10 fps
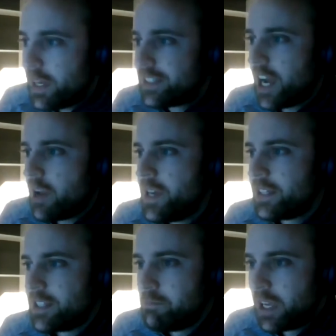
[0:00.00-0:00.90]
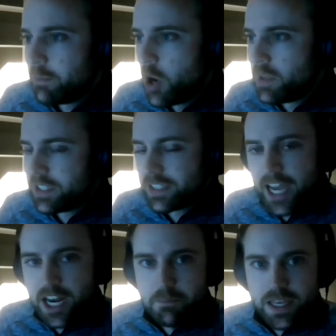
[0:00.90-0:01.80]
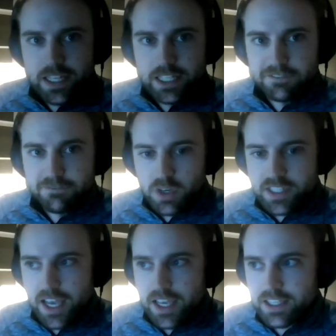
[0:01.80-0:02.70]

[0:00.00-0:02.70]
big time hits and big moments has kind of been his forte.